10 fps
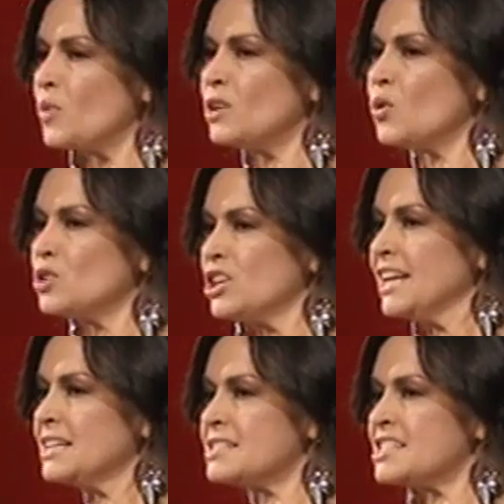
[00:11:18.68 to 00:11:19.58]
when all you
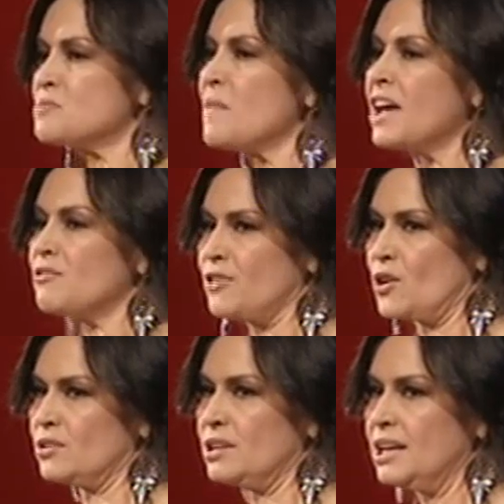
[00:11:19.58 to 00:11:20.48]
need is a
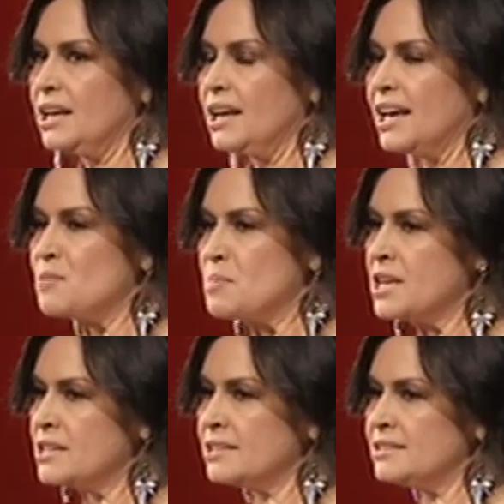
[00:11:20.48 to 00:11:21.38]
smartphone, an
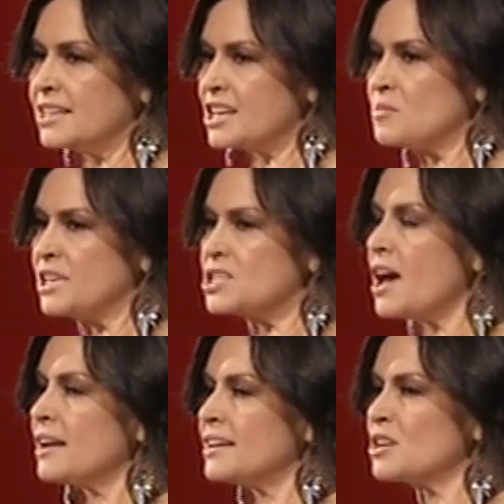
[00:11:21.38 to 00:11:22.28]
opinion that can be
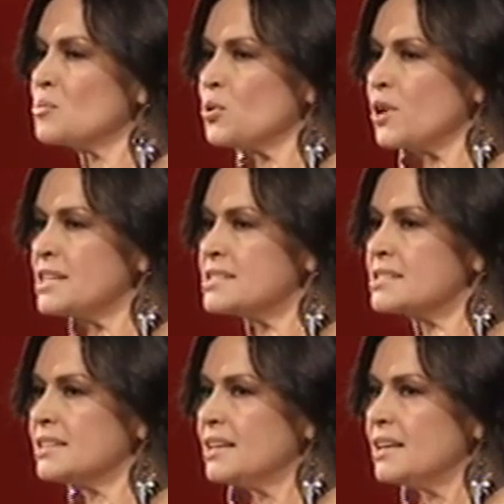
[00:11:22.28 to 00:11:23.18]
tightly
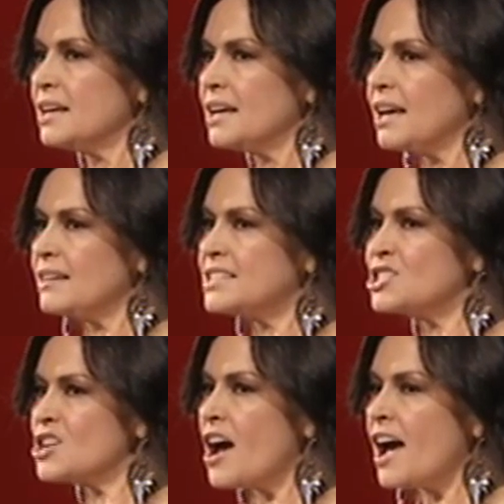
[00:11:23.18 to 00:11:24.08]
compressed, and the
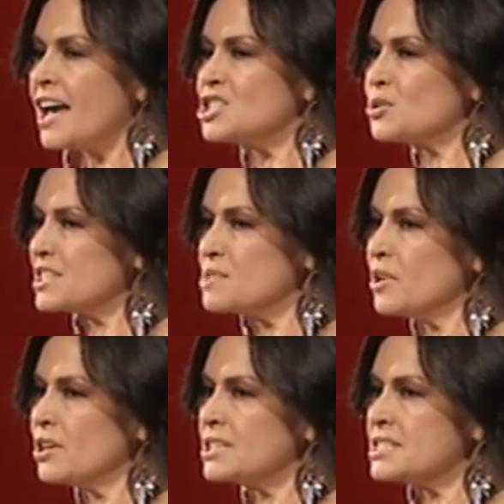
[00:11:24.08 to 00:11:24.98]
desire to
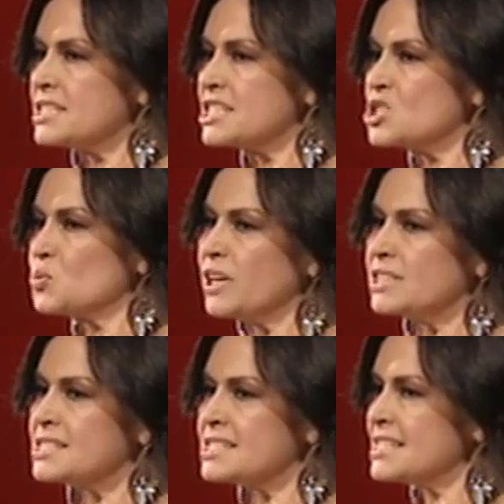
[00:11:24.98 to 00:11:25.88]
experience the
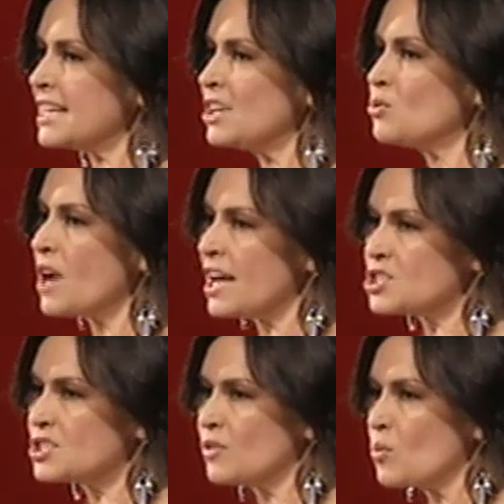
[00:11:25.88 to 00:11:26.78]
sweet, sticky
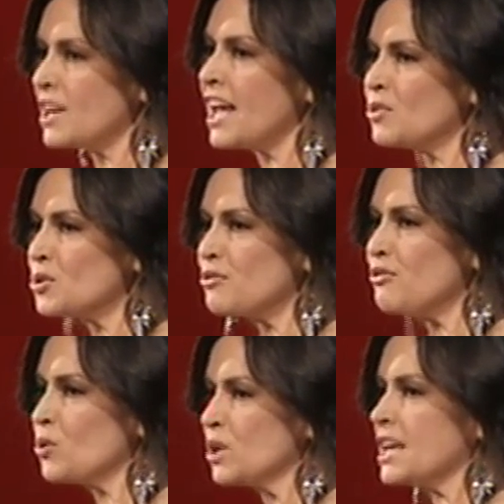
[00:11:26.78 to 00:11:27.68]
rush of a
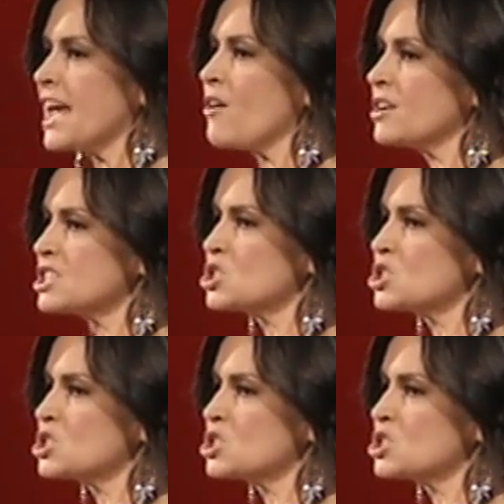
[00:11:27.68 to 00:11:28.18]
140-character